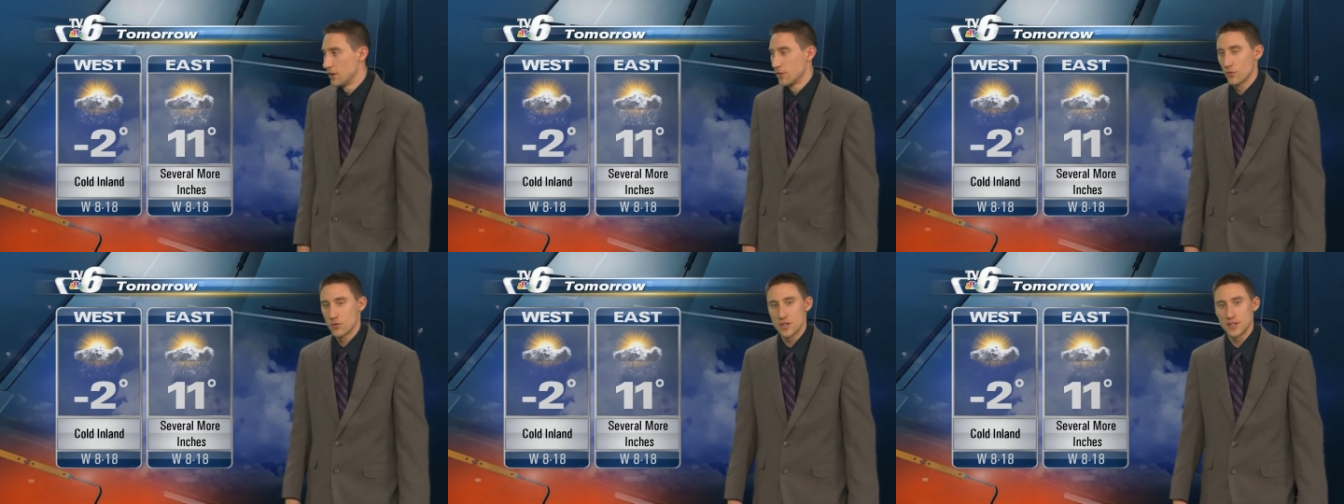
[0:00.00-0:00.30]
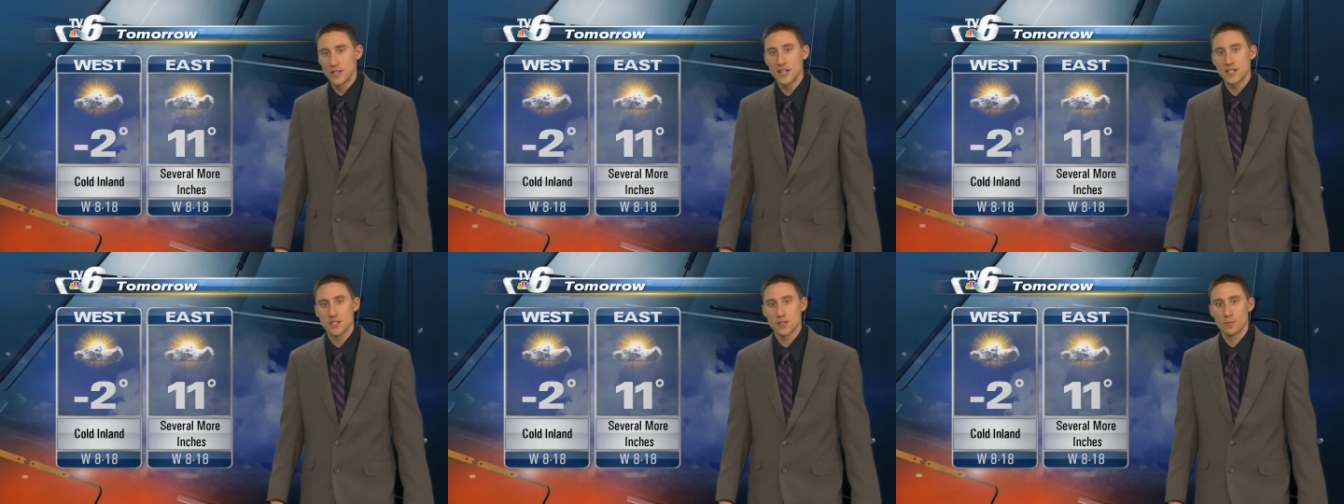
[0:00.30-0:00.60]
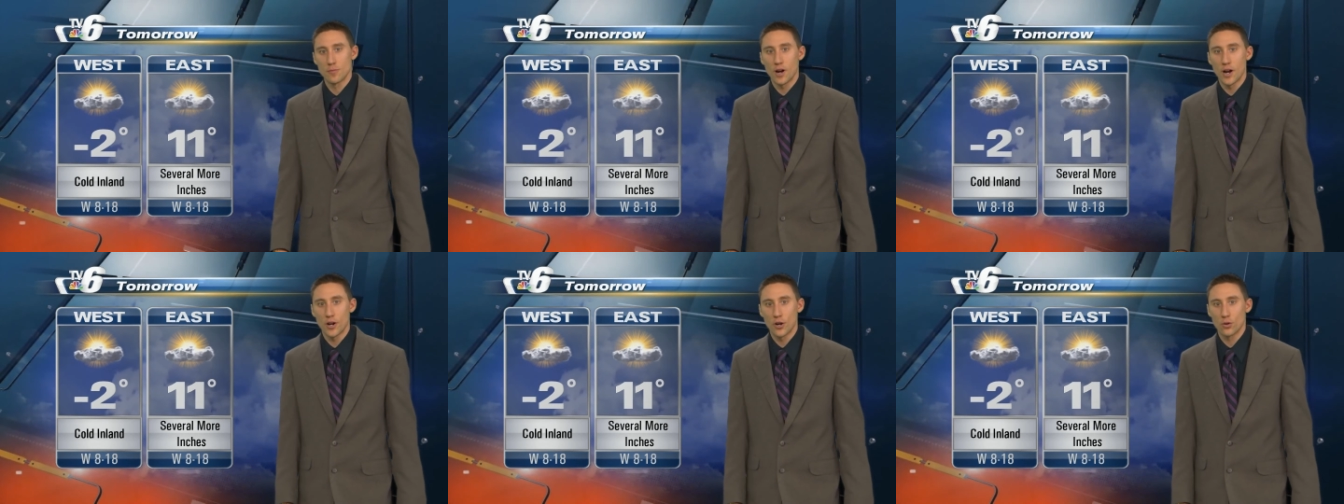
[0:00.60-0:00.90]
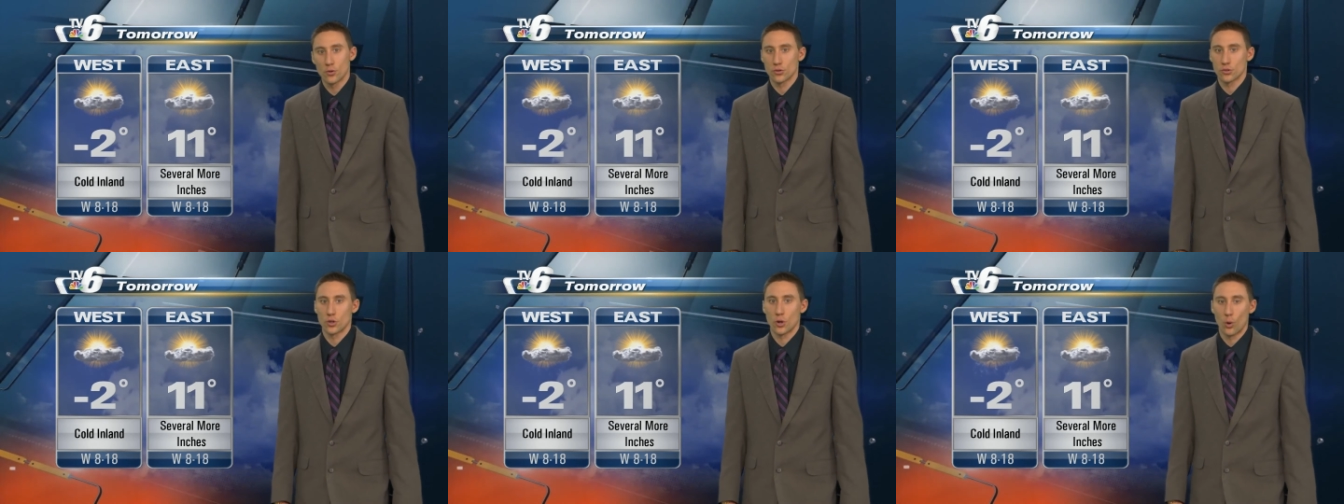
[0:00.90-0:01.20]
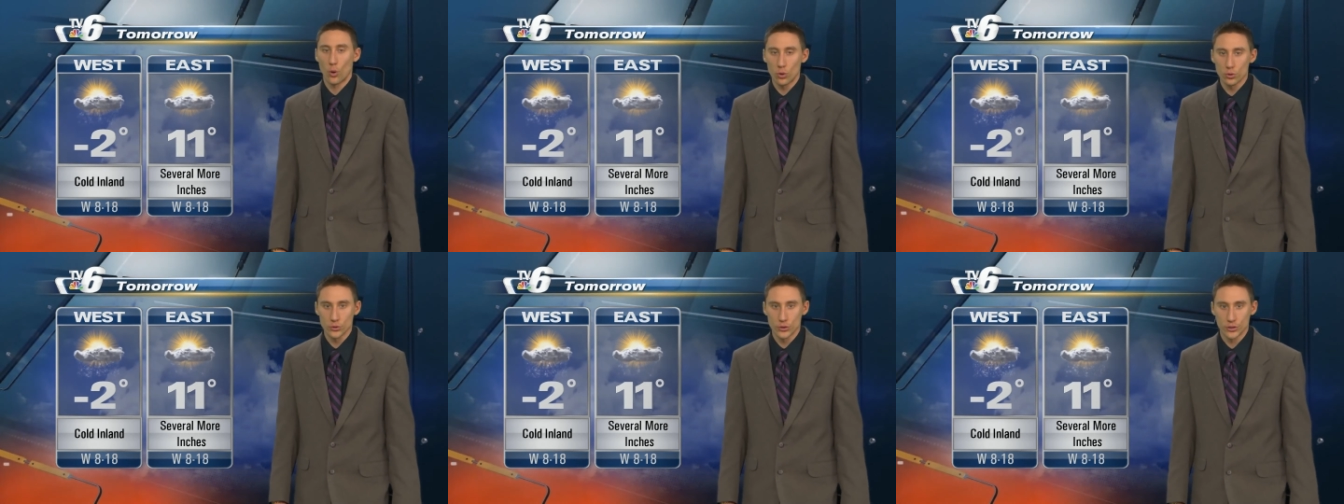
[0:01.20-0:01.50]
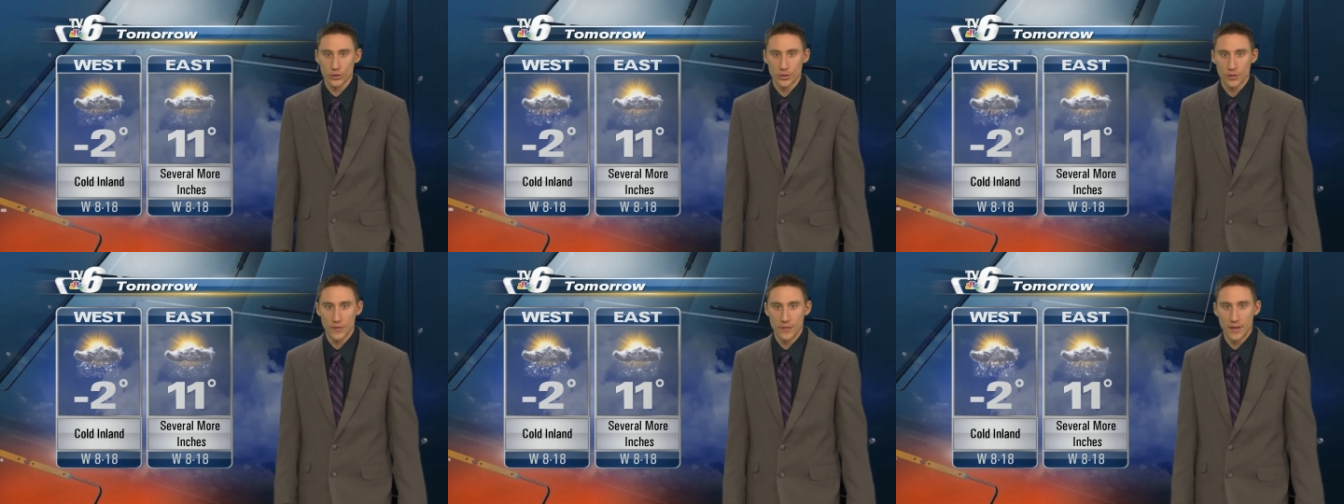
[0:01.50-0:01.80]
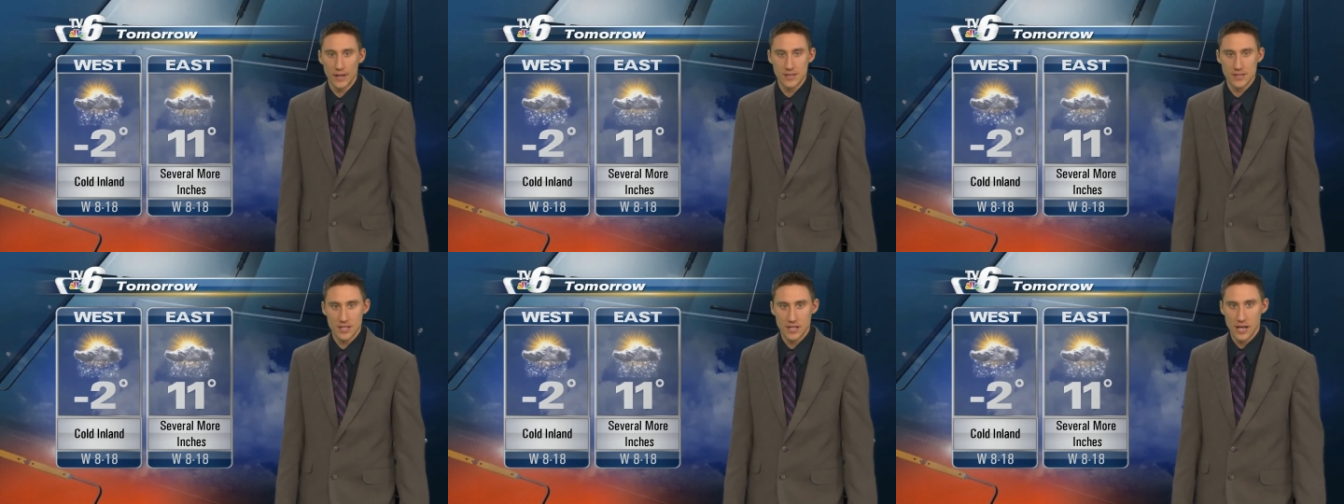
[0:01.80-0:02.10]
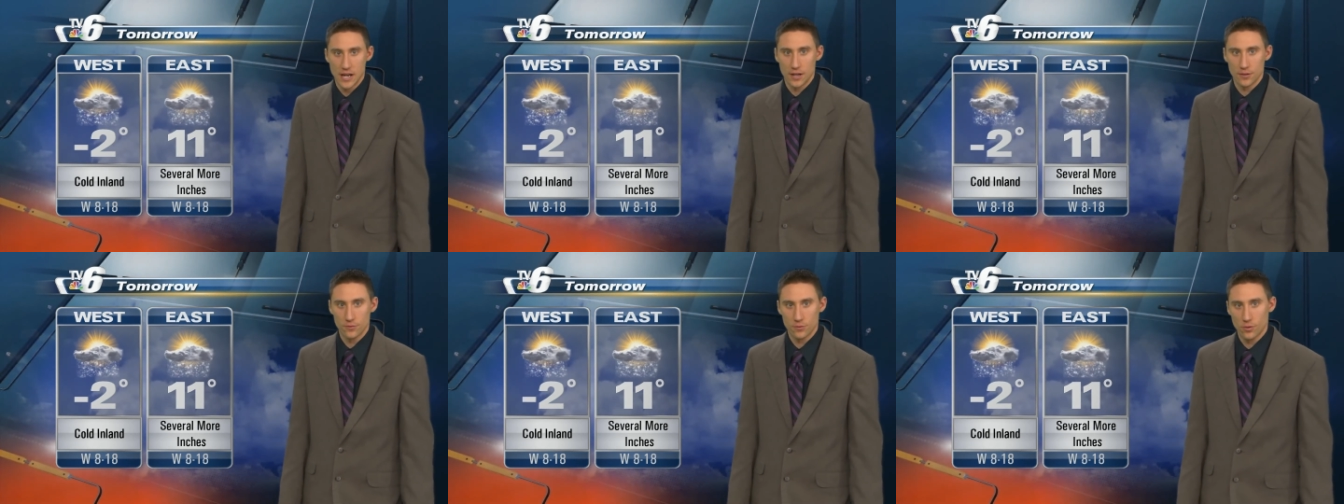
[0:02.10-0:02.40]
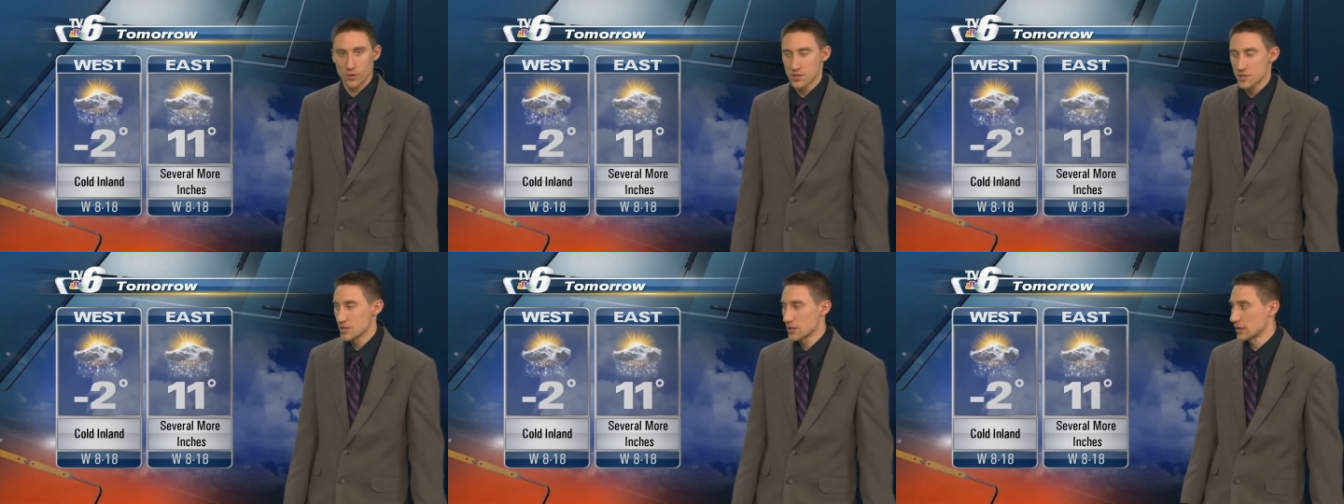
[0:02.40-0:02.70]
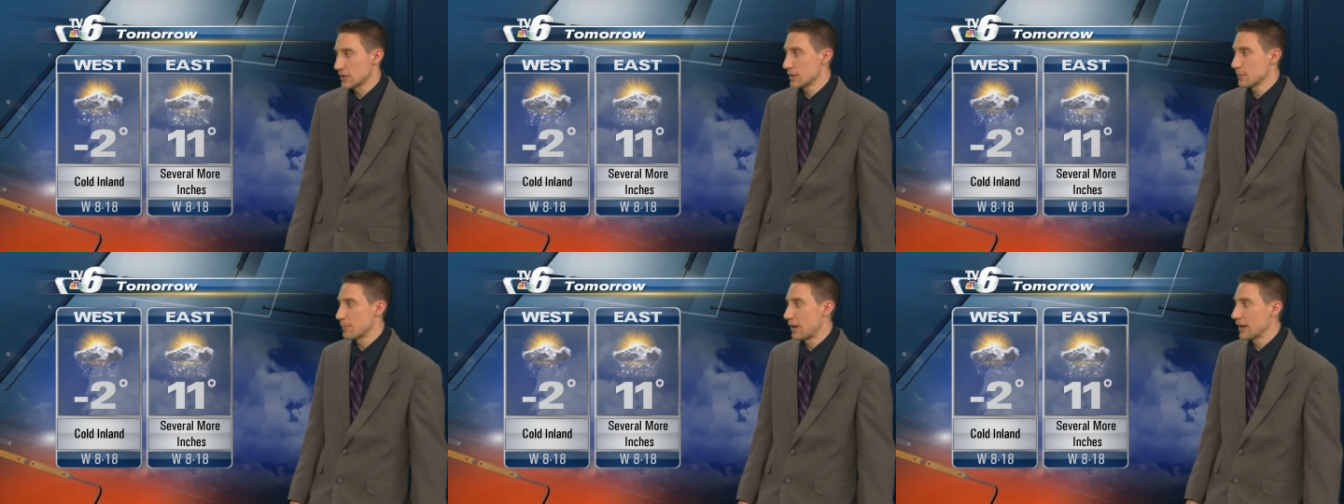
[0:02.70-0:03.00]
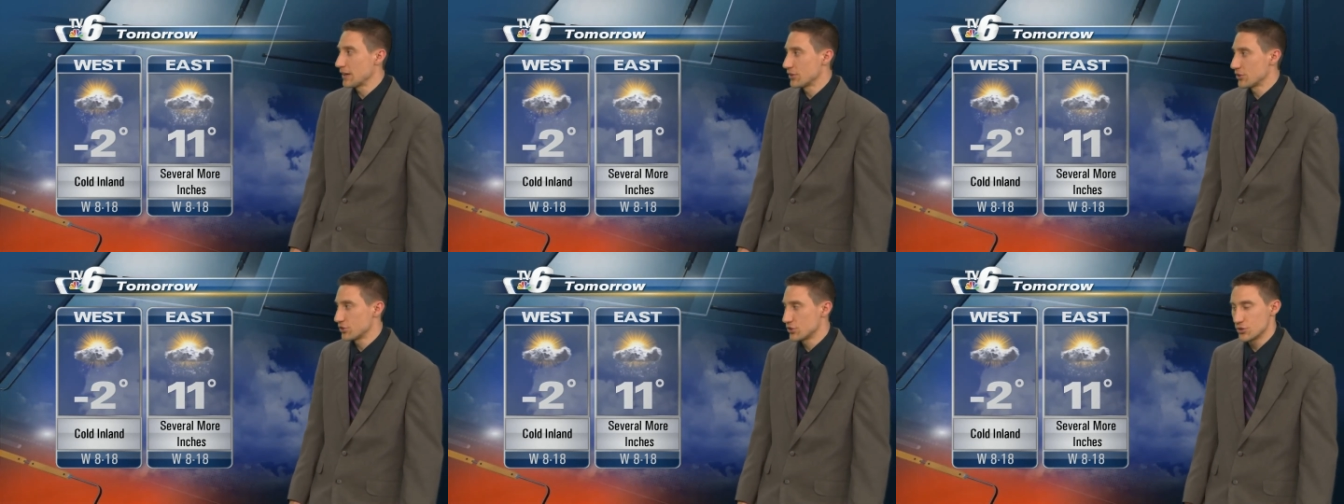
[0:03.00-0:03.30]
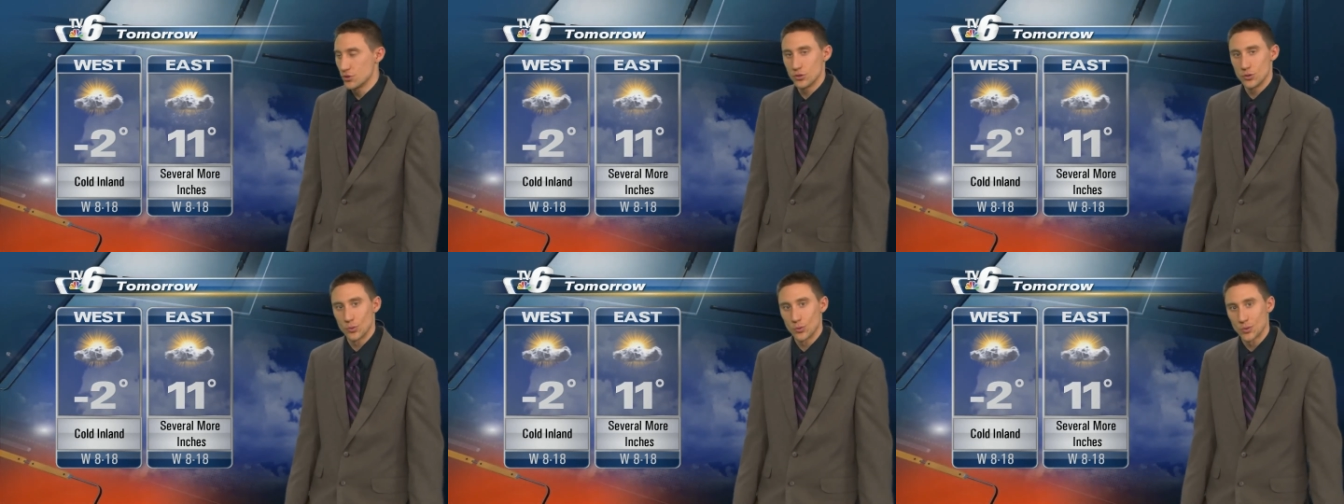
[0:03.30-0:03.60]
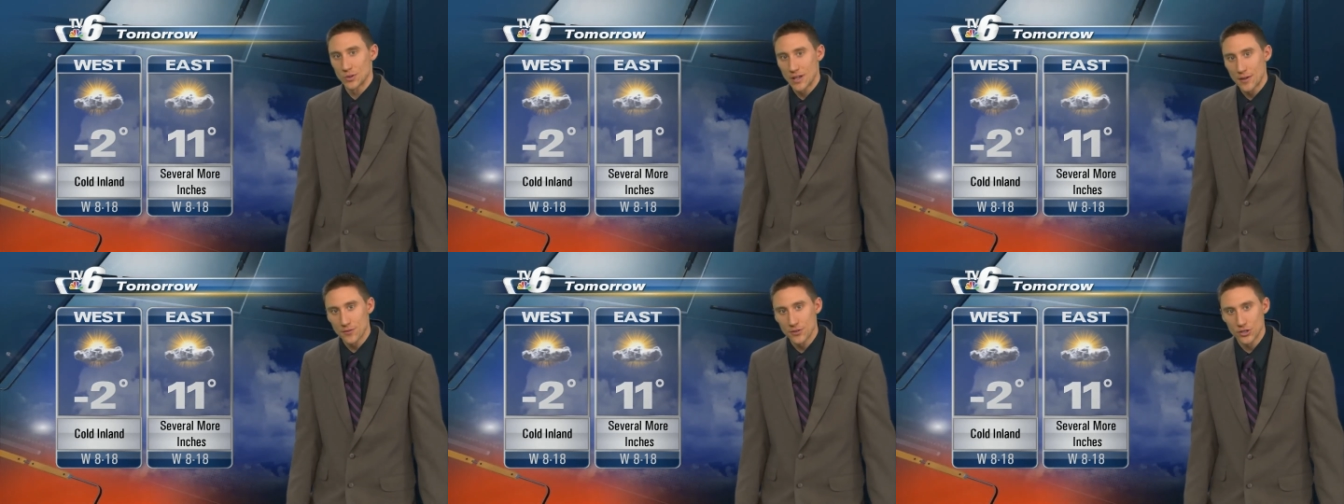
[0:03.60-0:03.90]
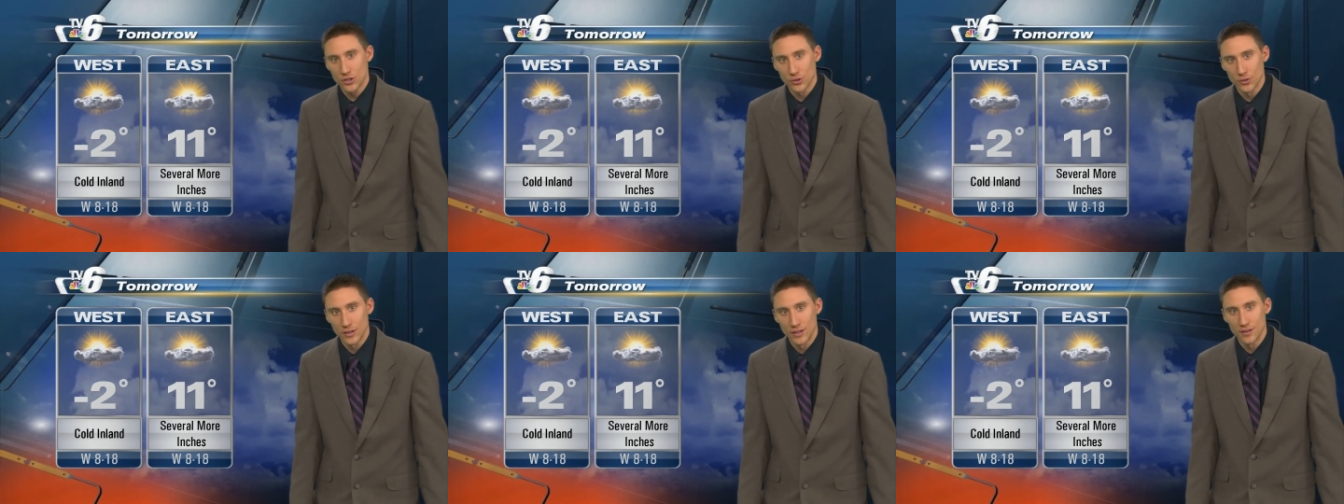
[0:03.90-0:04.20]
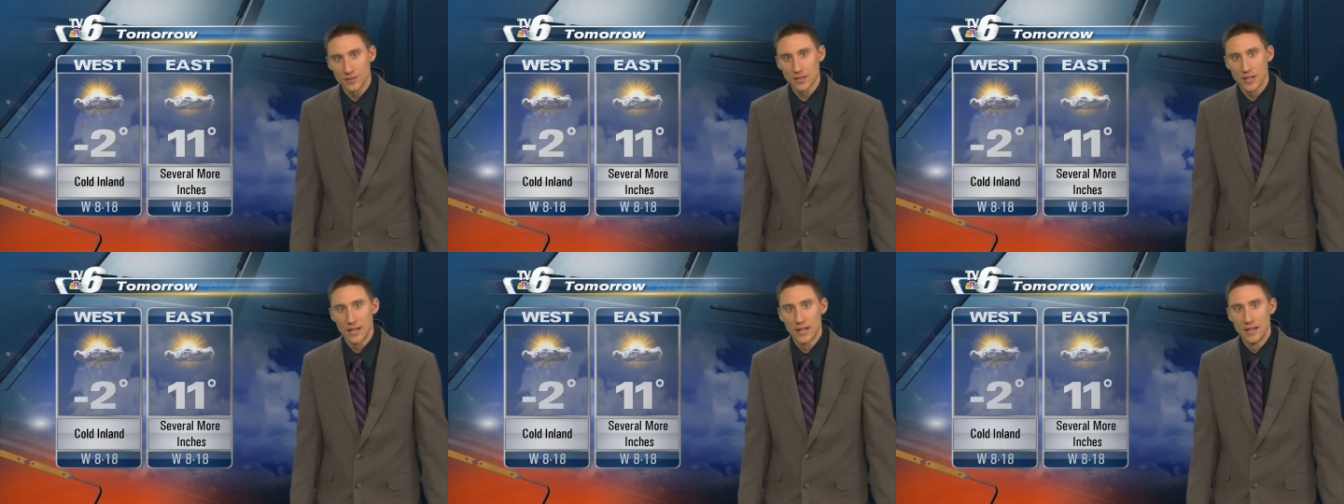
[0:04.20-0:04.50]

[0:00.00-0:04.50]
The day tomorrow colder than today, unfortunately, minus 2 to 11 degrees.